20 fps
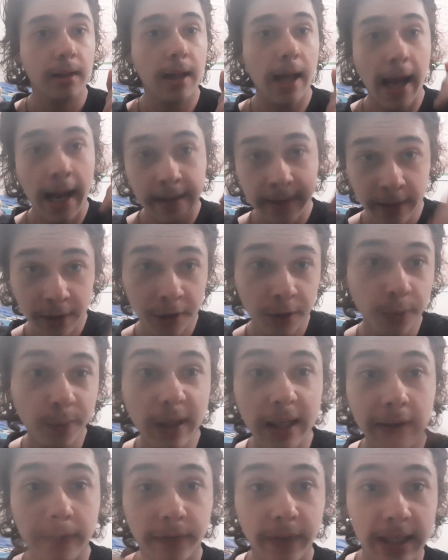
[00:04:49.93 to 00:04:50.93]
and then on
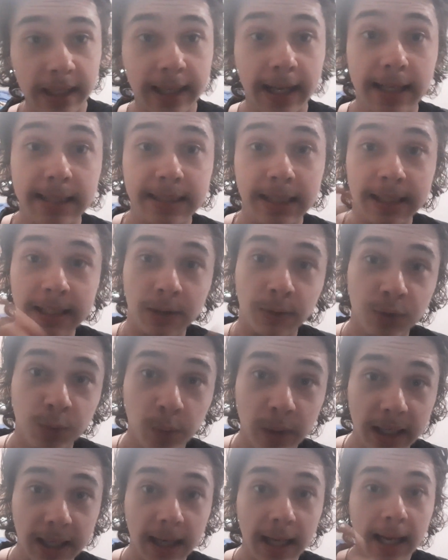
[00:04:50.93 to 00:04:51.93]
Reef in case something was
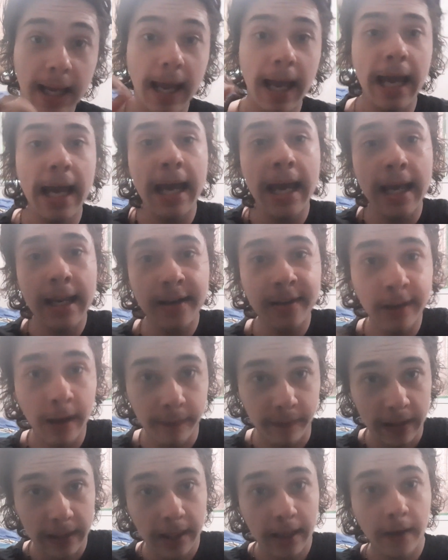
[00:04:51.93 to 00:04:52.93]
weird, and
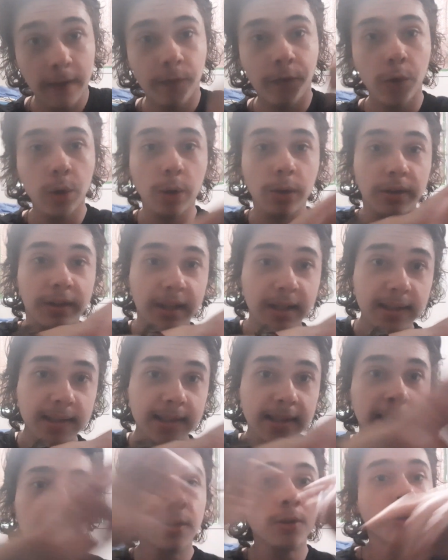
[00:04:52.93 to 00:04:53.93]
nothing. Followed
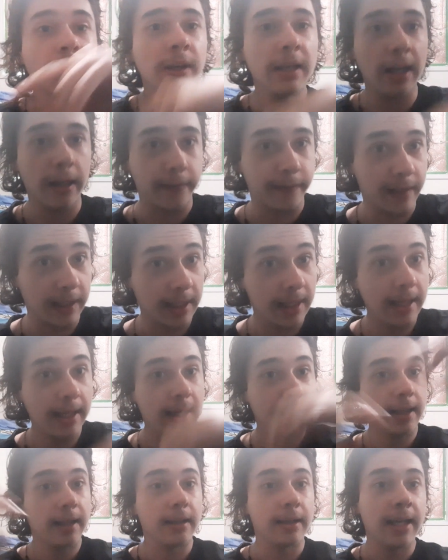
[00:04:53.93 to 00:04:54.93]
this and got nothing.
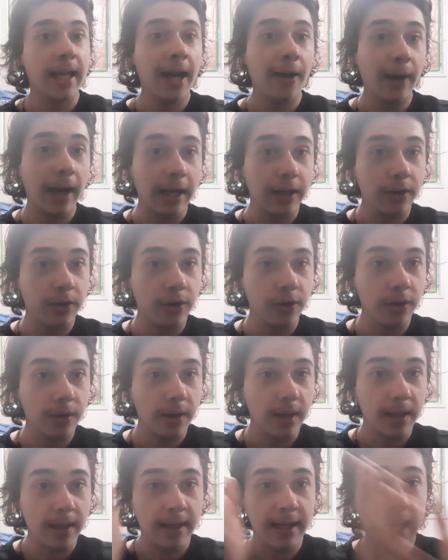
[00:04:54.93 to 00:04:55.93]
Now I
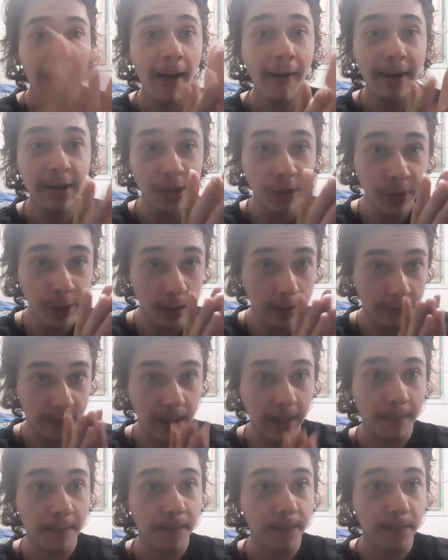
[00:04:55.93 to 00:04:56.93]
Now I don't know if
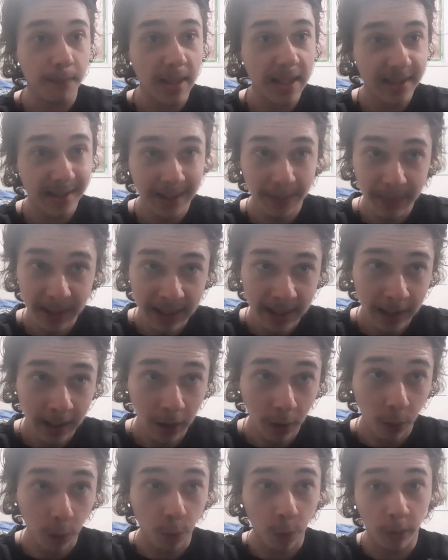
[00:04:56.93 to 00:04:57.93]
I missed something
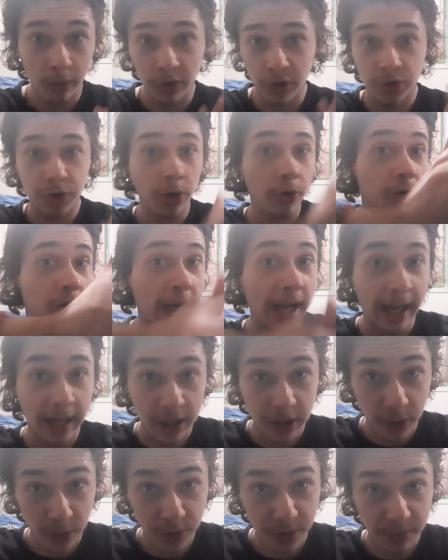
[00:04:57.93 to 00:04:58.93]
or I just don't know how to
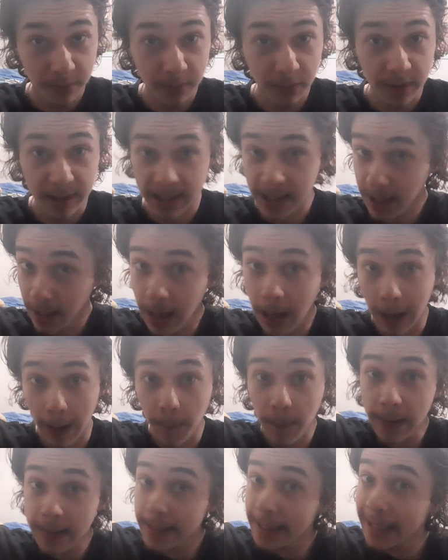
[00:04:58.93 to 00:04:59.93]
use
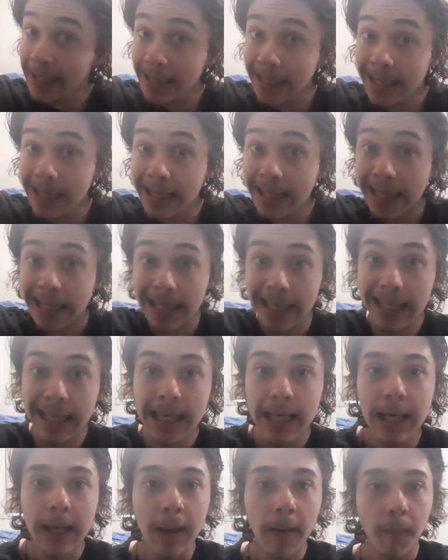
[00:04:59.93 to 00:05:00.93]
GitHub.
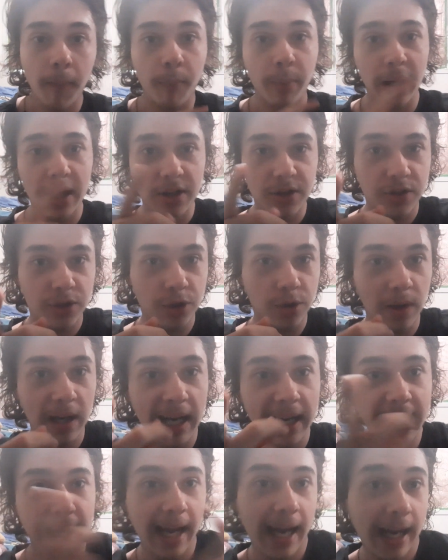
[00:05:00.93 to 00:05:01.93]
But I
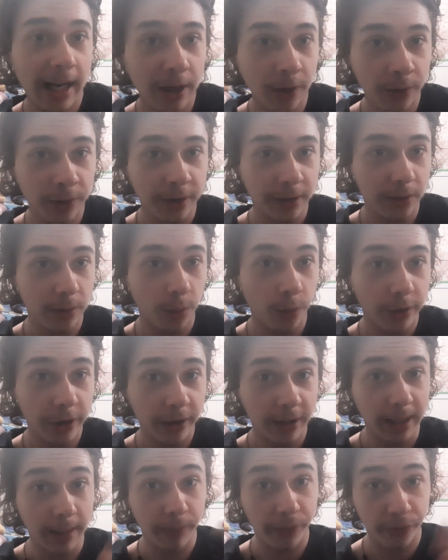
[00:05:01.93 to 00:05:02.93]
tried adding on the audio
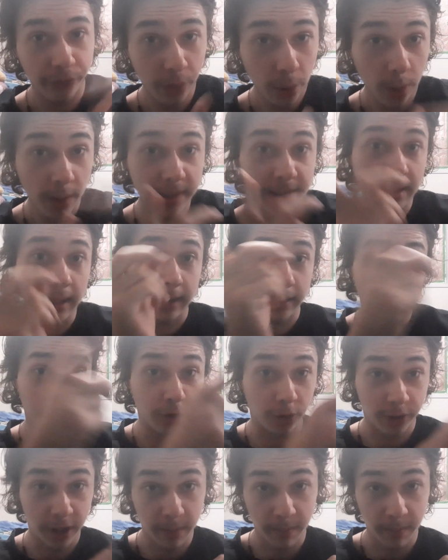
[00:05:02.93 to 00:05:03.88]
clip first, like the